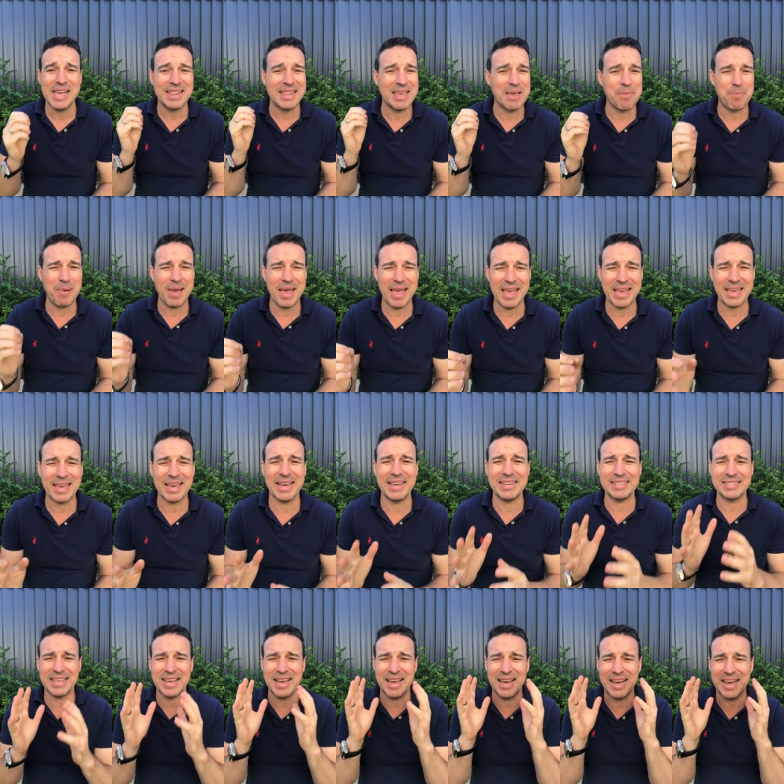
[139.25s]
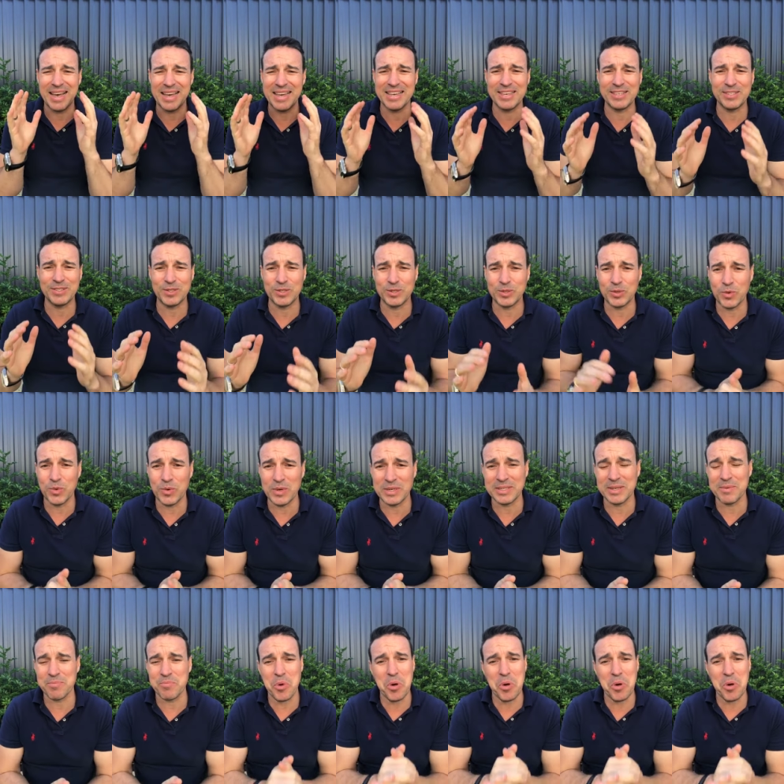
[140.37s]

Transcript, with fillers: Their pancakes are exquisite.